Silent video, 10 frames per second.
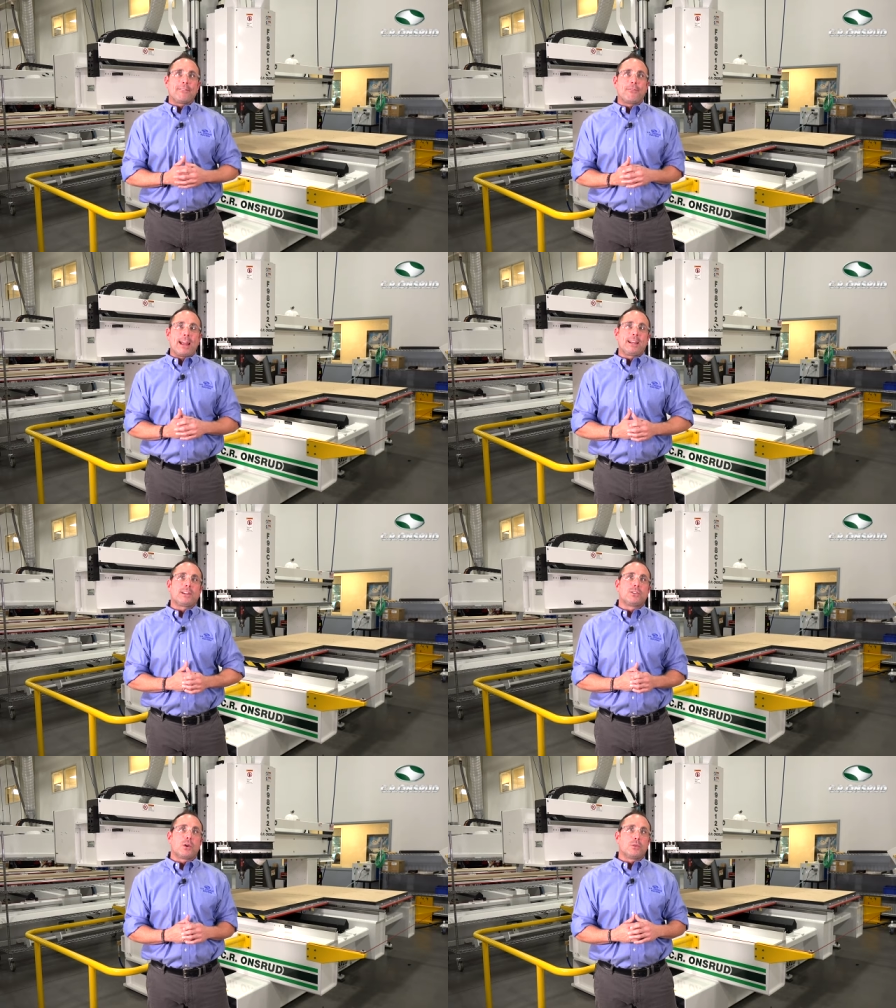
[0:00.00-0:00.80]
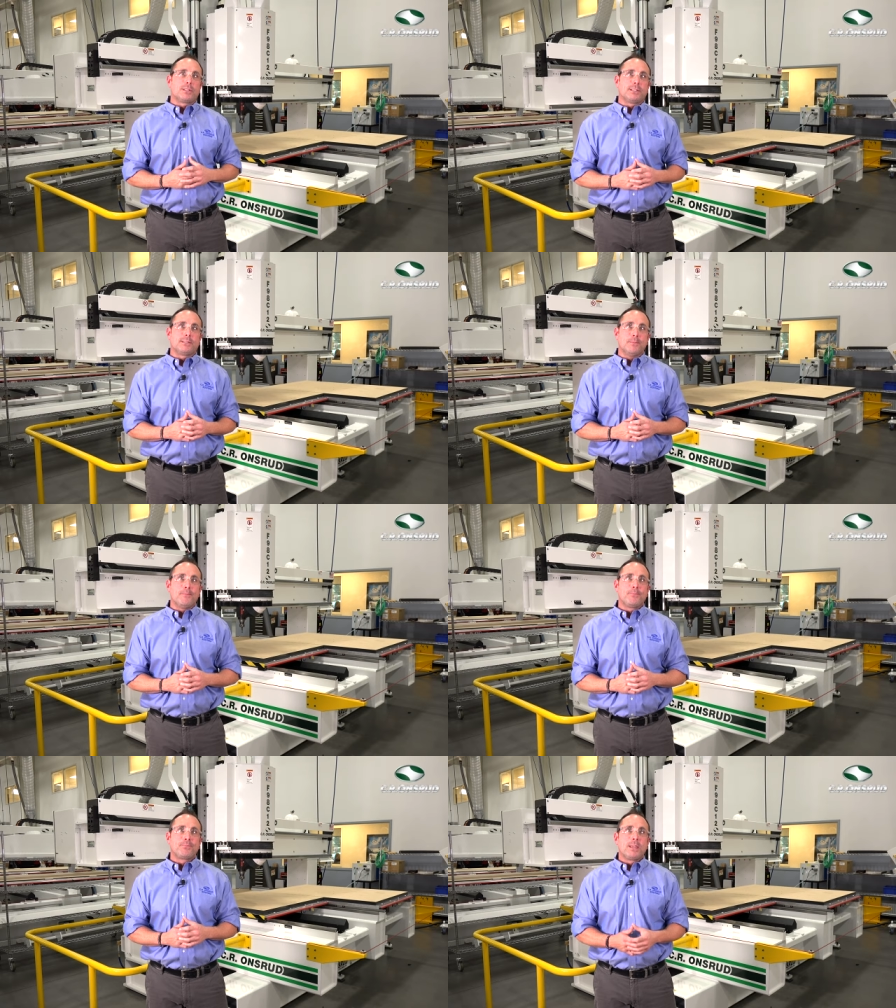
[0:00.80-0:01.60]
and a FANUC control
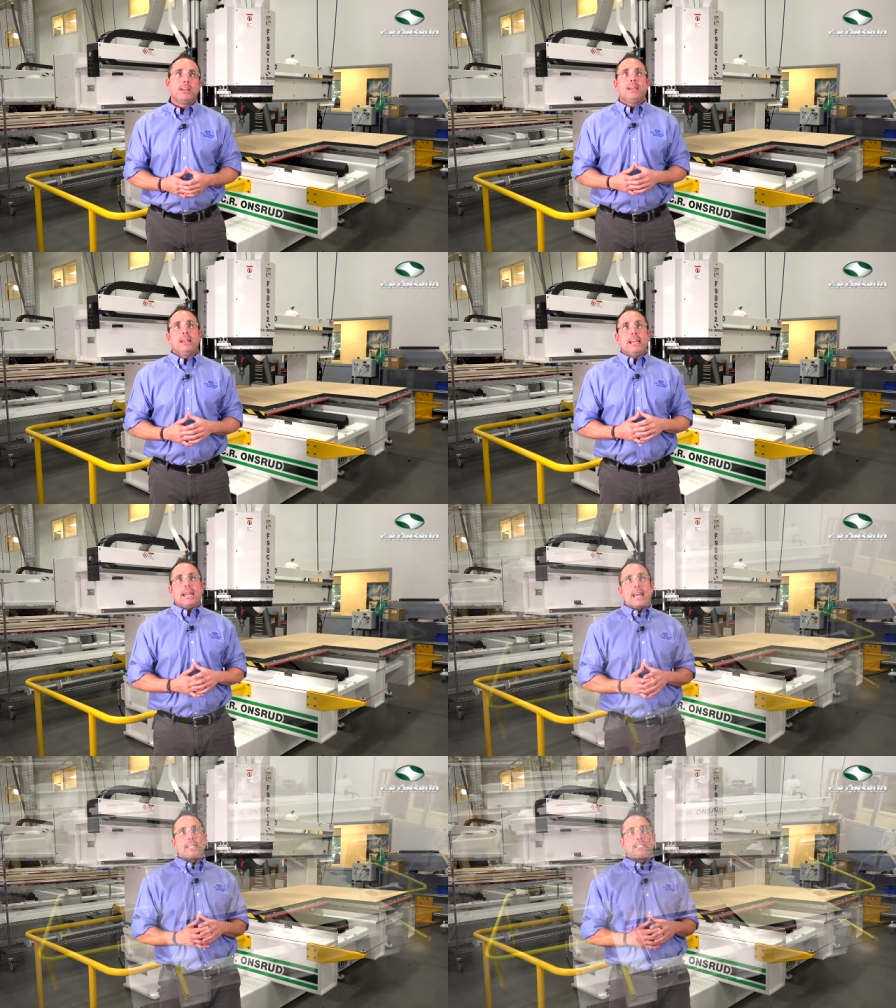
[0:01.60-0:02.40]
system. It